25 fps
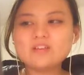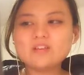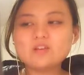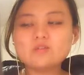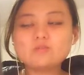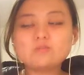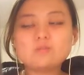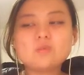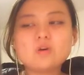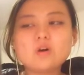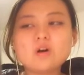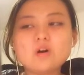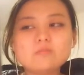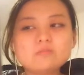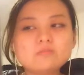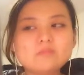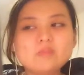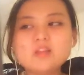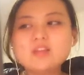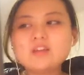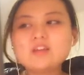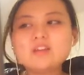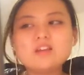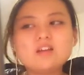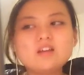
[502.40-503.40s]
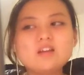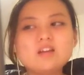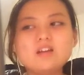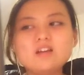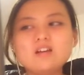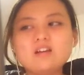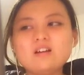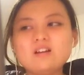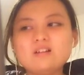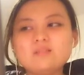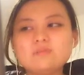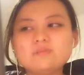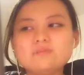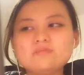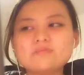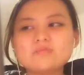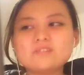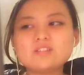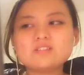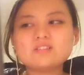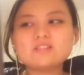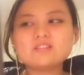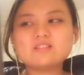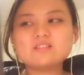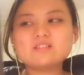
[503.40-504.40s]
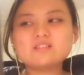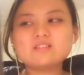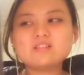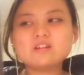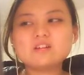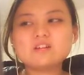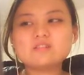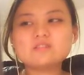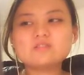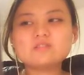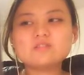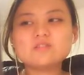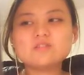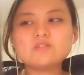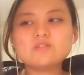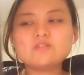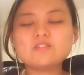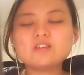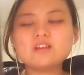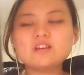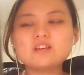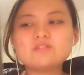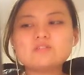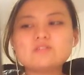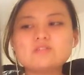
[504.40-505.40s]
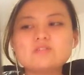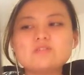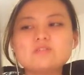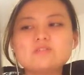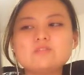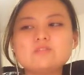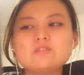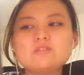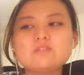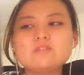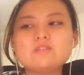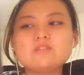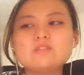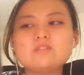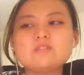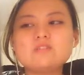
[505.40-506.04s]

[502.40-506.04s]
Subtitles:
Your mom got to know that too.